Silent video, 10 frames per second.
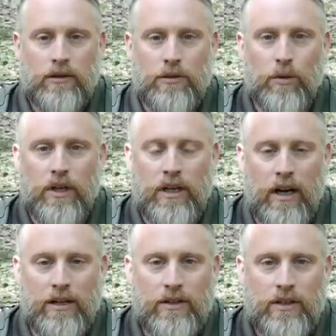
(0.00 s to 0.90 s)
Good morning,
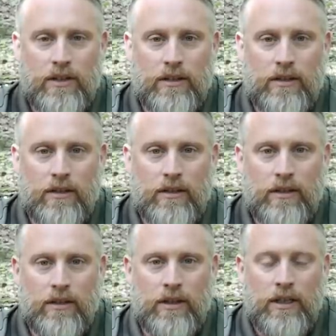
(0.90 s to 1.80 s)
guys.
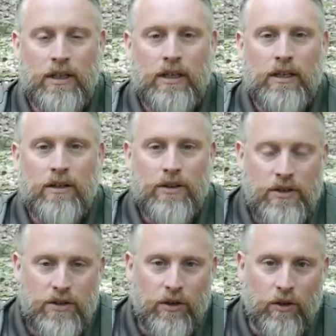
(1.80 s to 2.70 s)

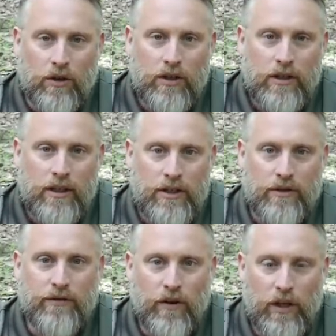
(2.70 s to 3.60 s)
This talk is a
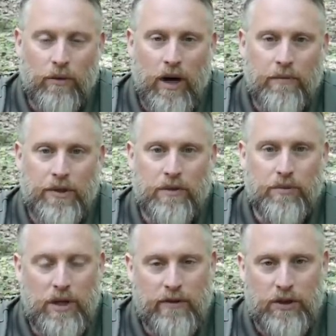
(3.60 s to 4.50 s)
follow-up to the
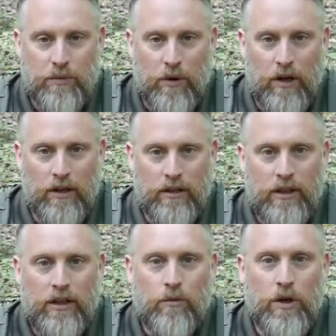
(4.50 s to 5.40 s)
previous one,
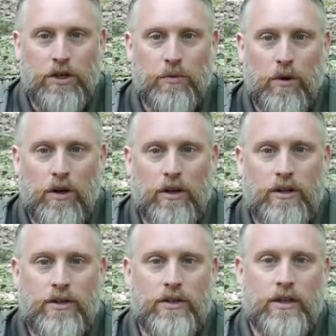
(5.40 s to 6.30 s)
which
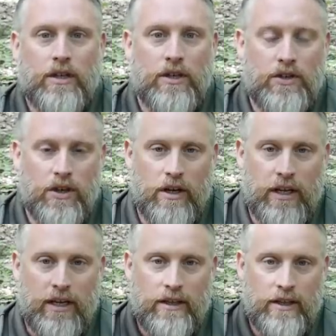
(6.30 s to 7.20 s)
was
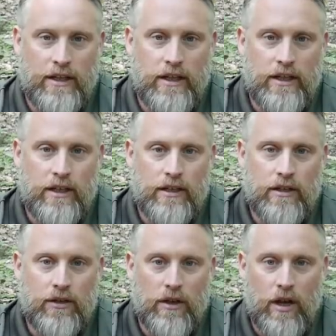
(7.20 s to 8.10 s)
concerning the
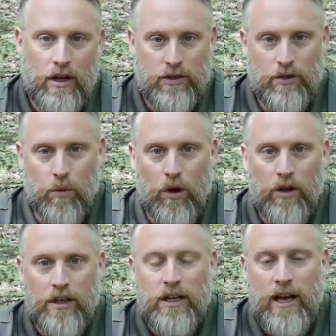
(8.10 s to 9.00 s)

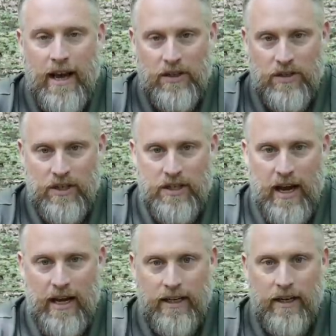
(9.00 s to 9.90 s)
squad hasty
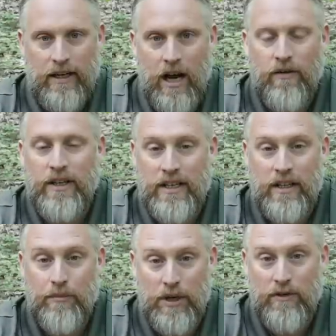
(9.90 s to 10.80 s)
attack. And I covered in
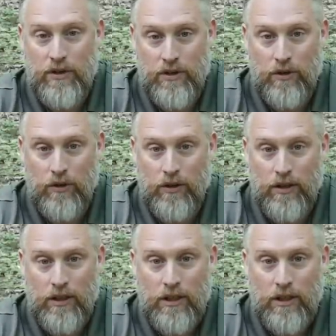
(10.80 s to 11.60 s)
the previous talk